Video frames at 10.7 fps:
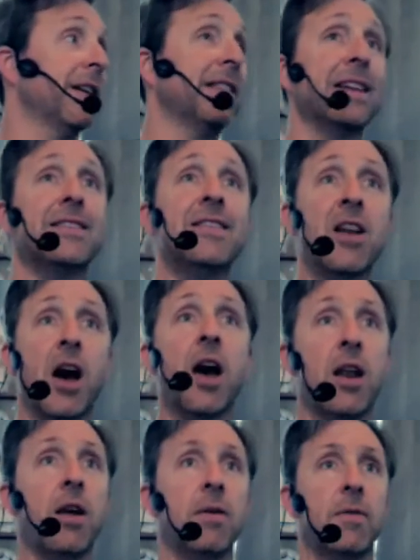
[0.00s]
Like, that's
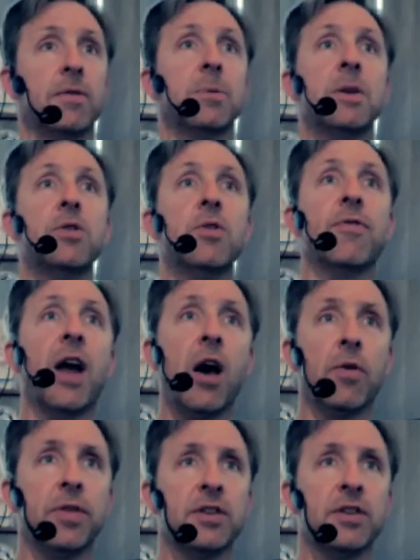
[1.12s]
not something you do for health.